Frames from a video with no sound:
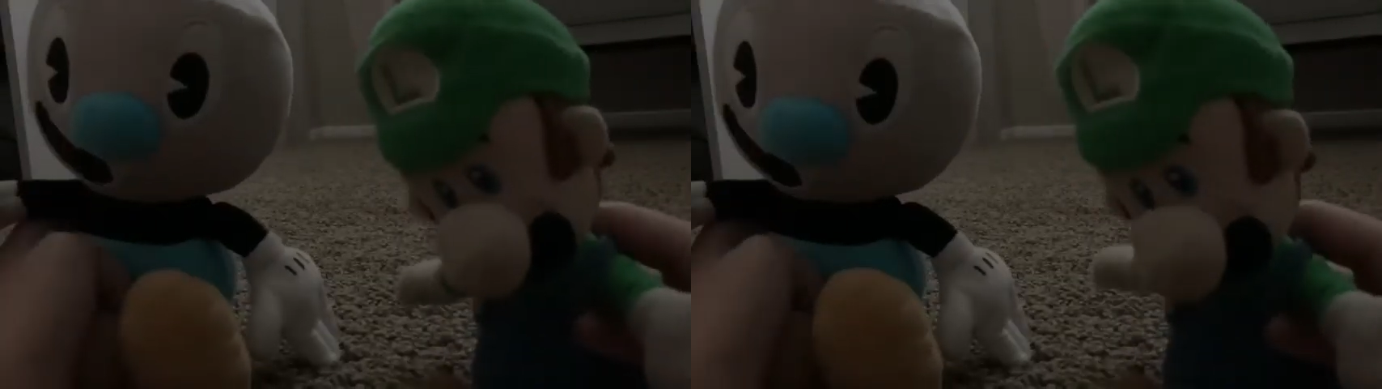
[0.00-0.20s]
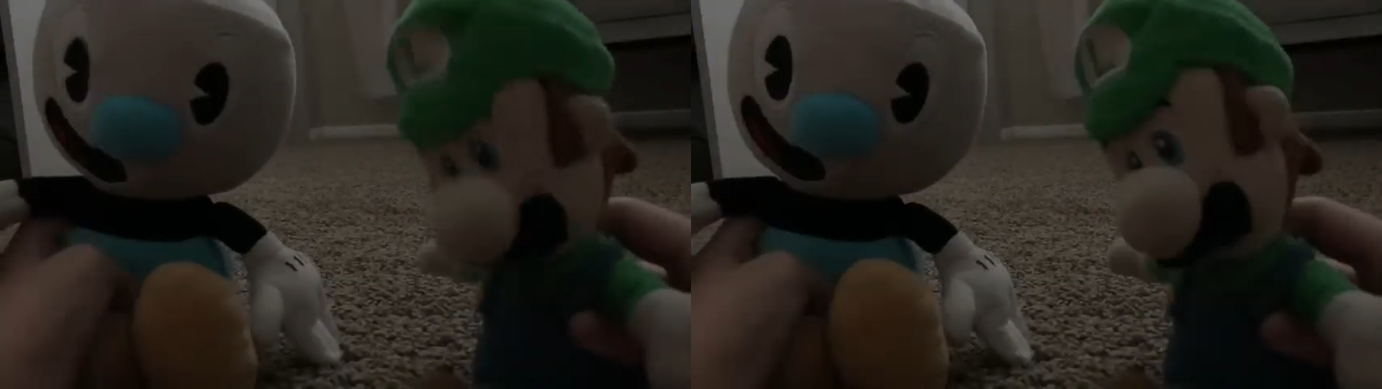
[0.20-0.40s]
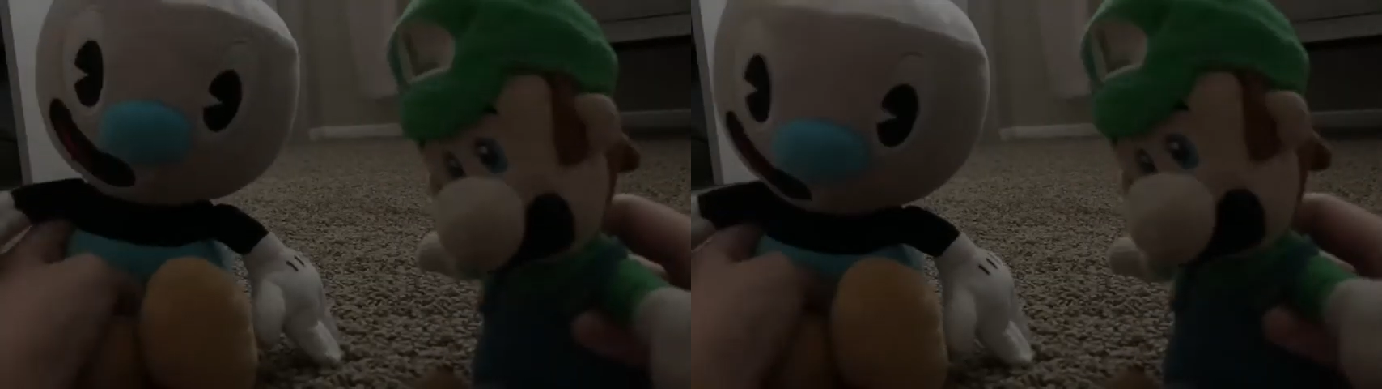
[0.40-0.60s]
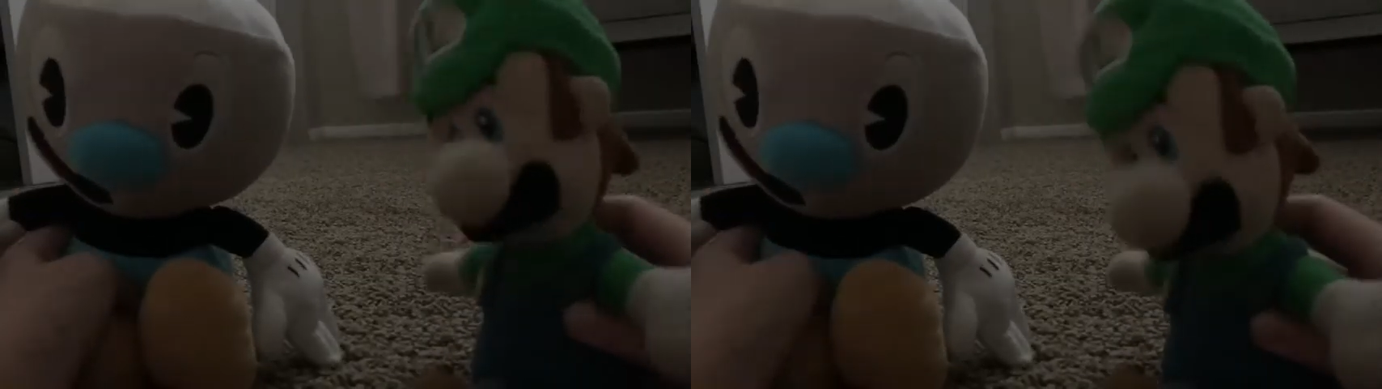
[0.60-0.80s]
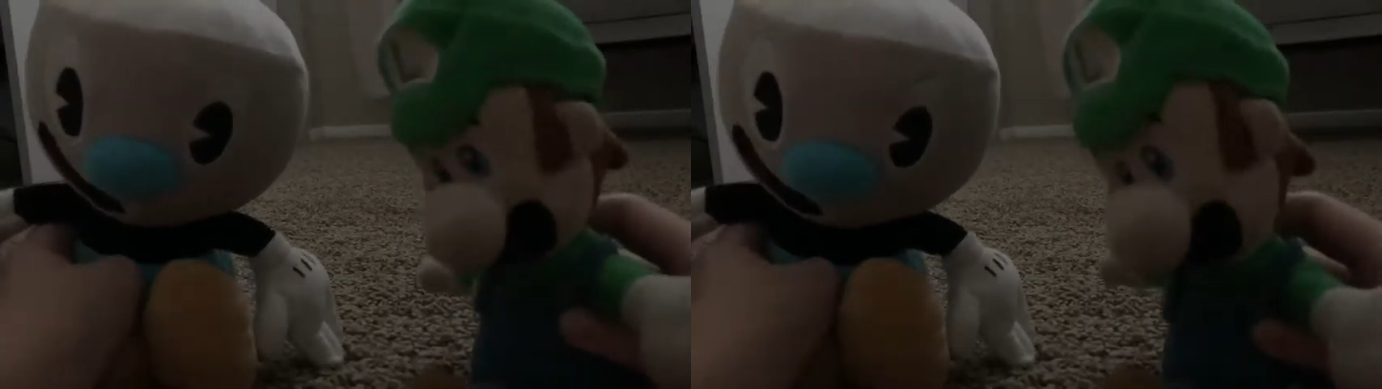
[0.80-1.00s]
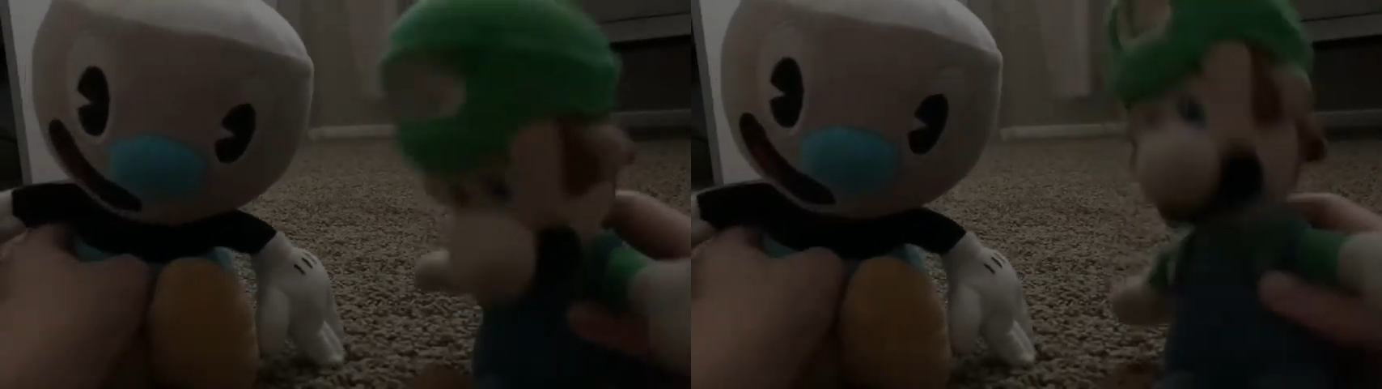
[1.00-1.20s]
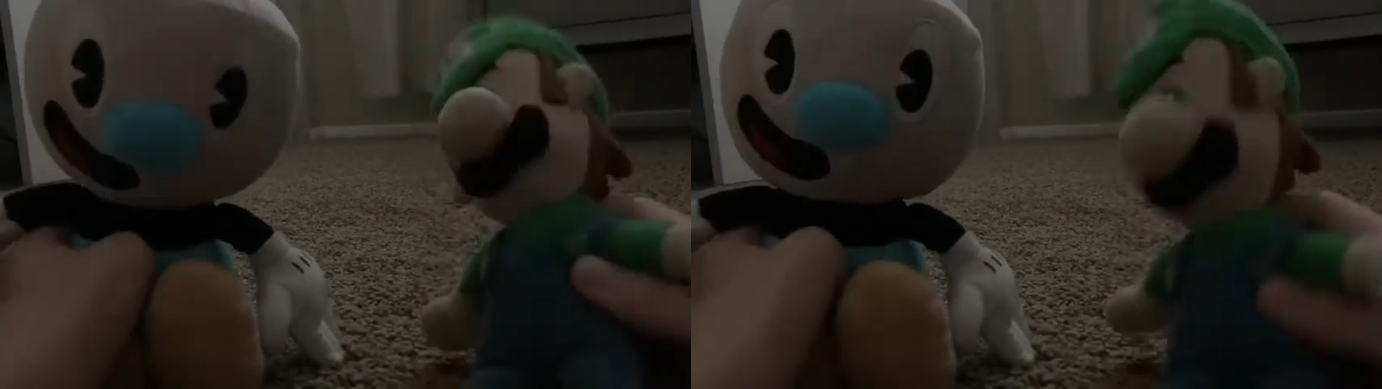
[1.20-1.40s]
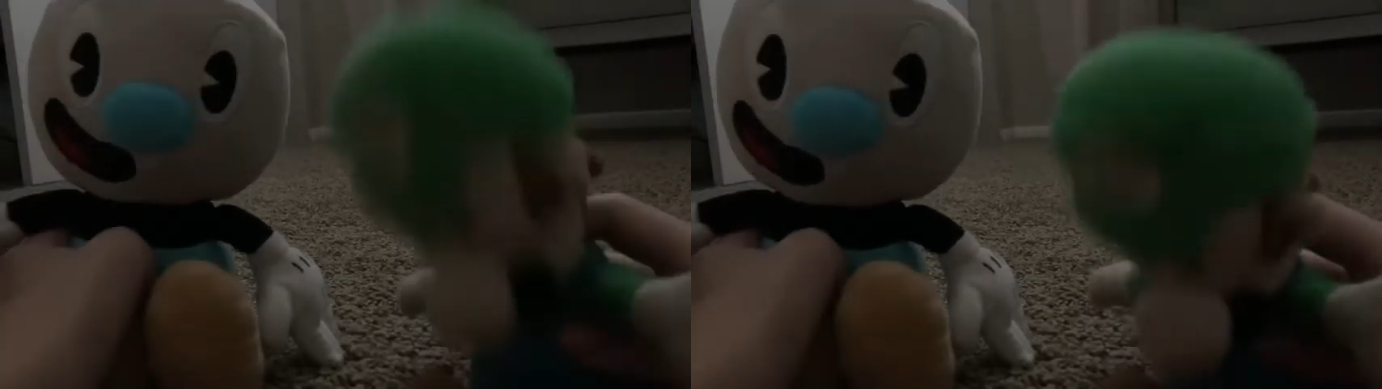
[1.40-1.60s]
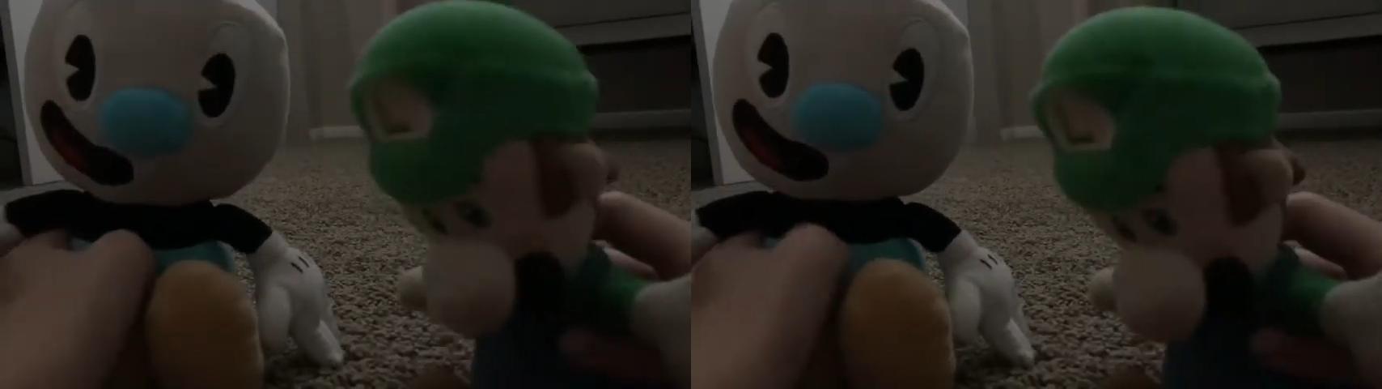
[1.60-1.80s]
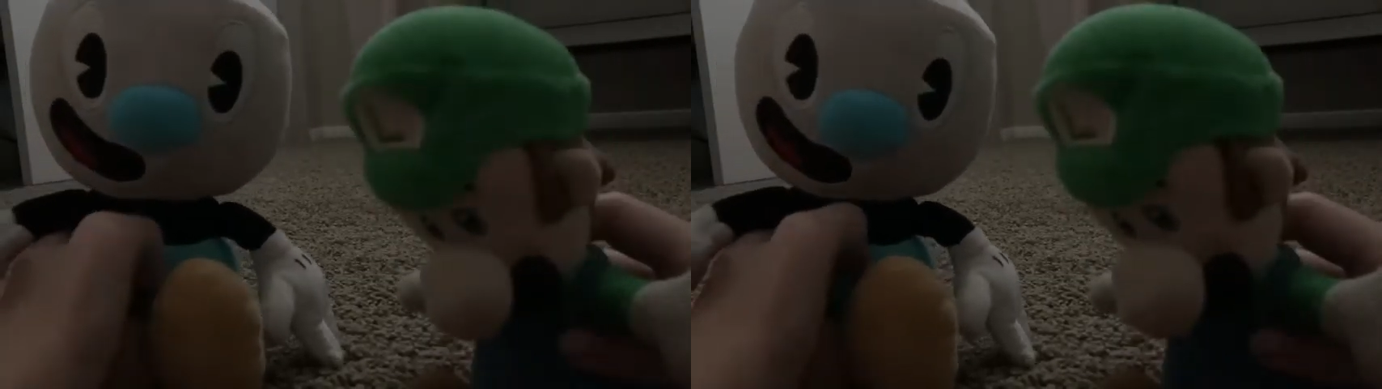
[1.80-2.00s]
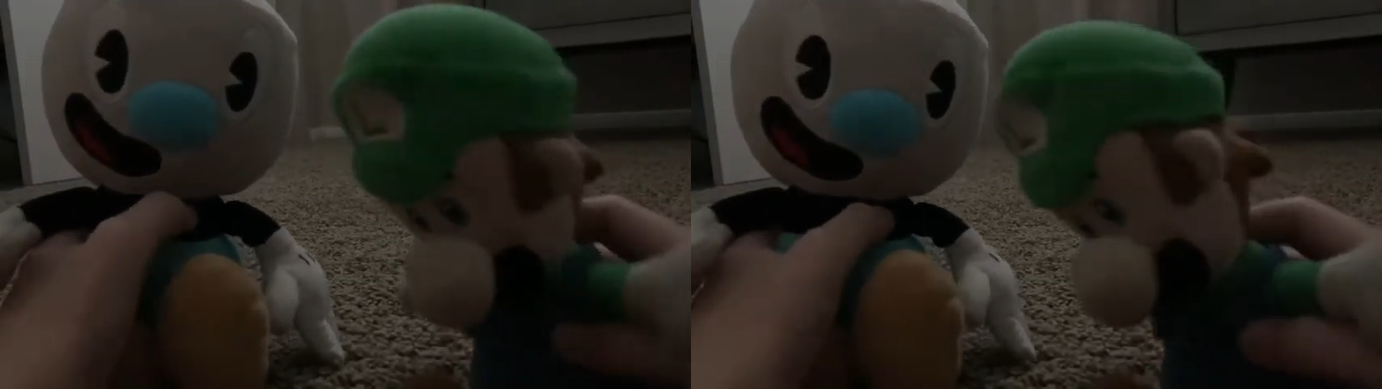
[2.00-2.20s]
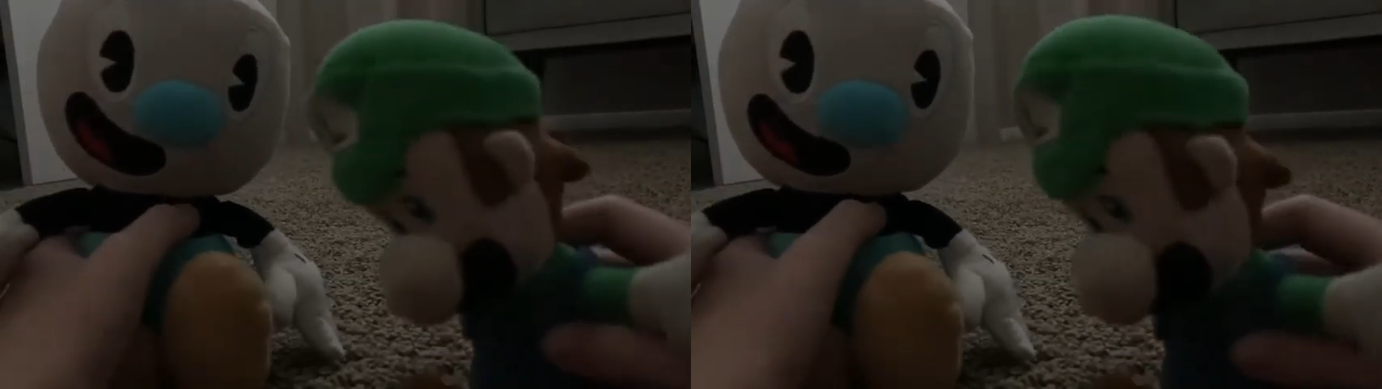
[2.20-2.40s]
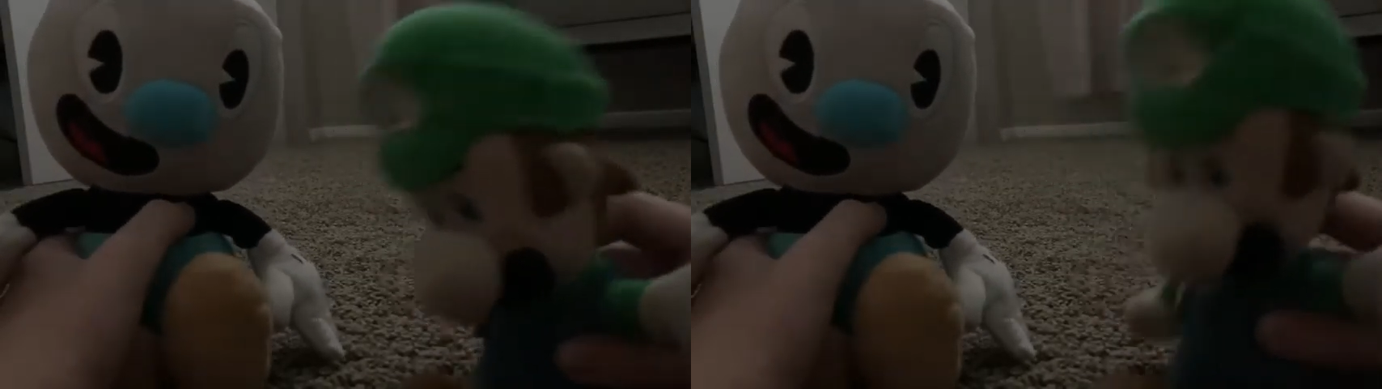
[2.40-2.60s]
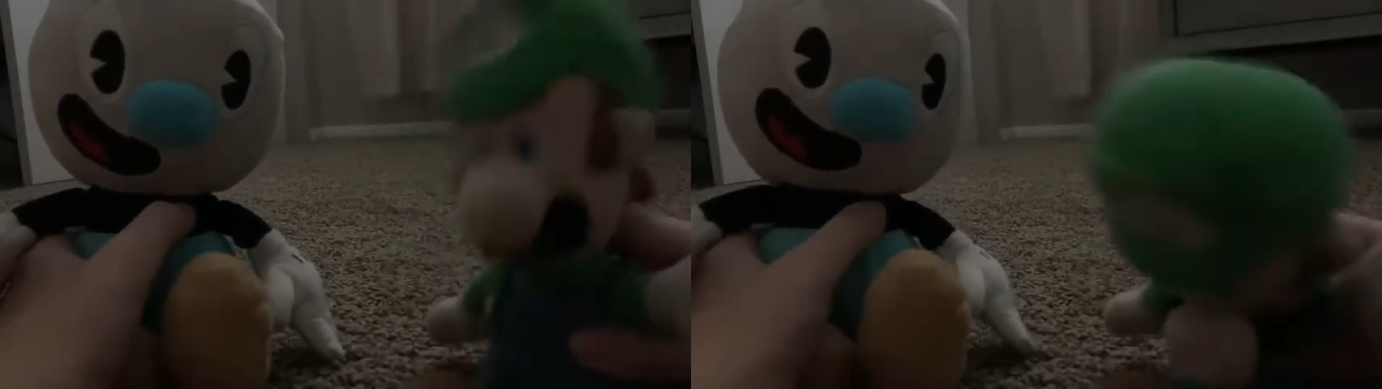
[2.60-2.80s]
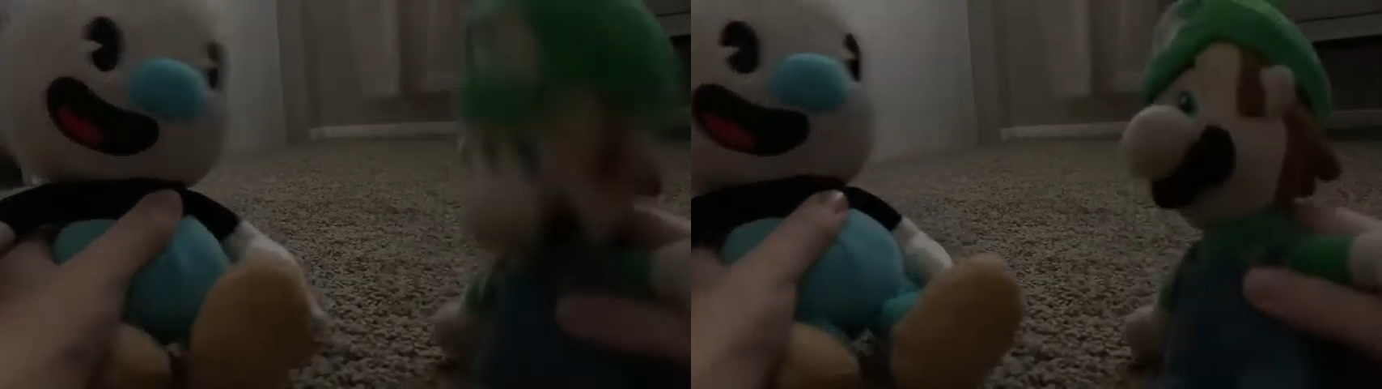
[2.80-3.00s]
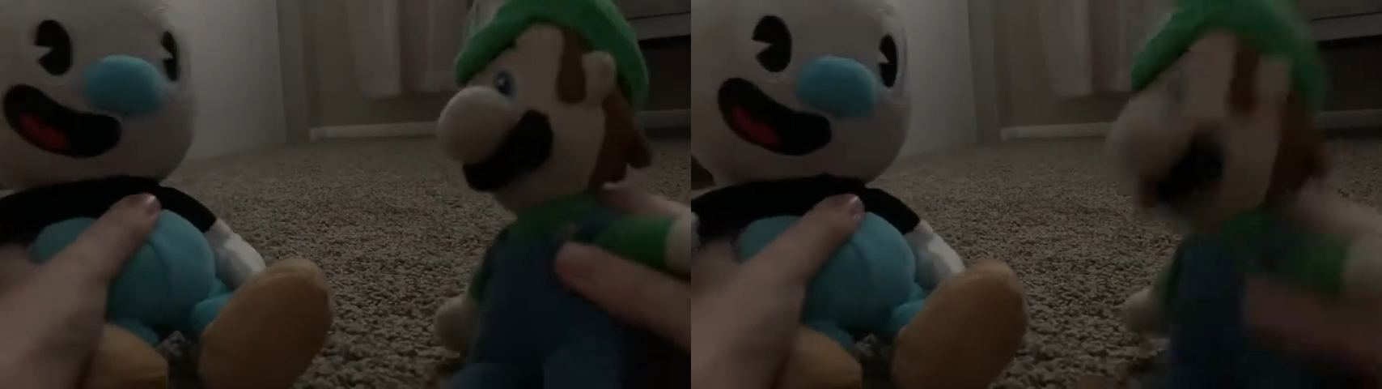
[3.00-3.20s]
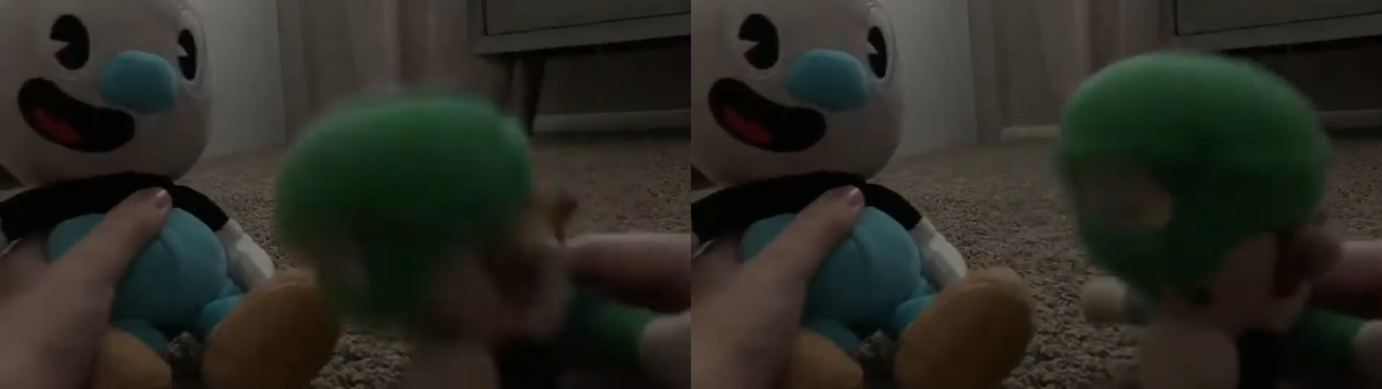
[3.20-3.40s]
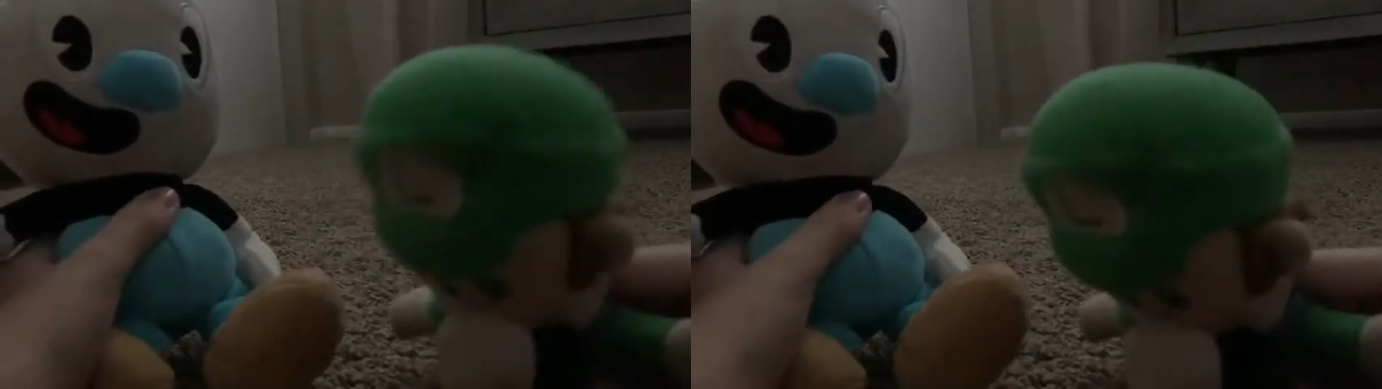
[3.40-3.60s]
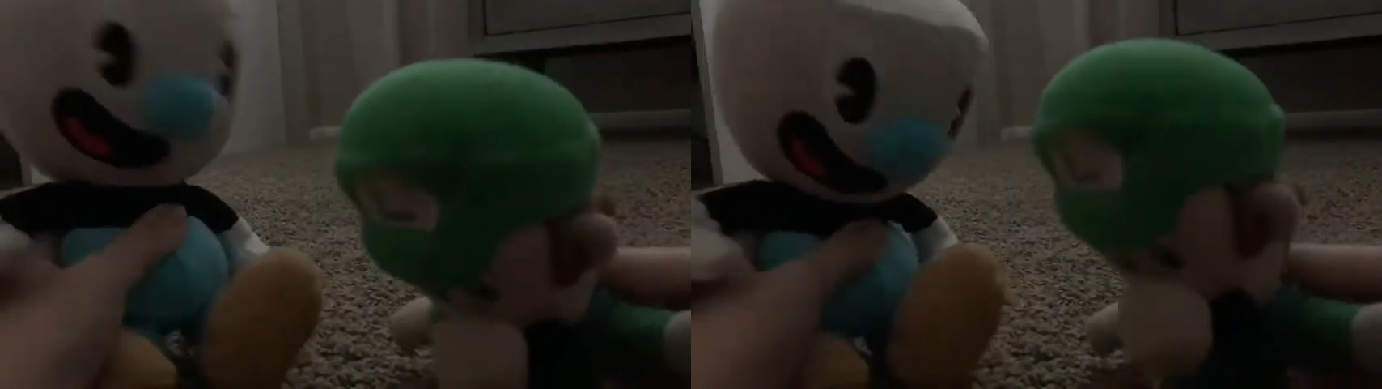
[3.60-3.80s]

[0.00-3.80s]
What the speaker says: (no speaker visible)